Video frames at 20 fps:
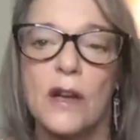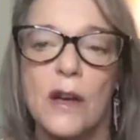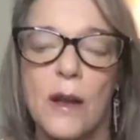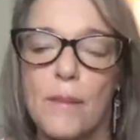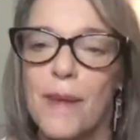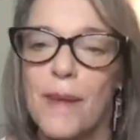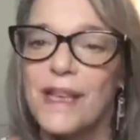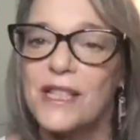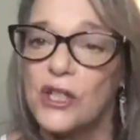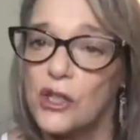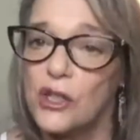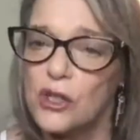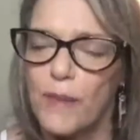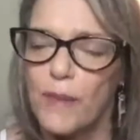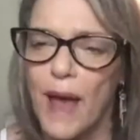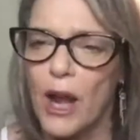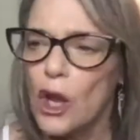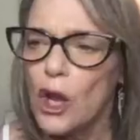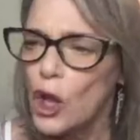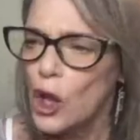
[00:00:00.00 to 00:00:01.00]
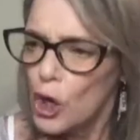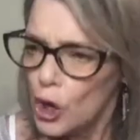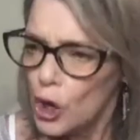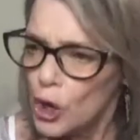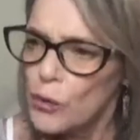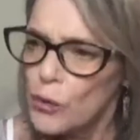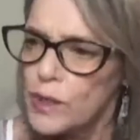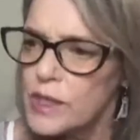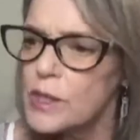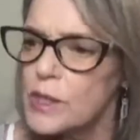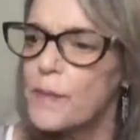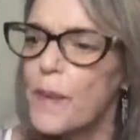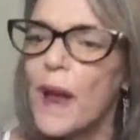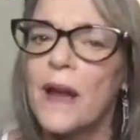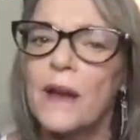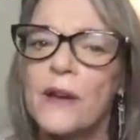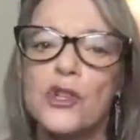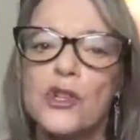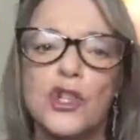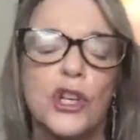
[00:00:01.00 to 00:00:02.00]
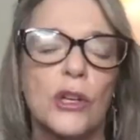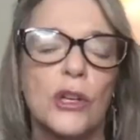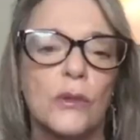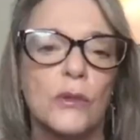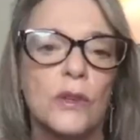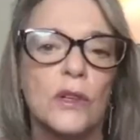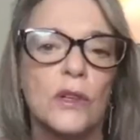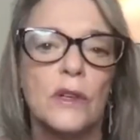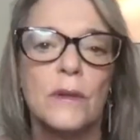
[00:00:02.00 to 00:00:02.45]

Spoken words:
and a message about who inspires you.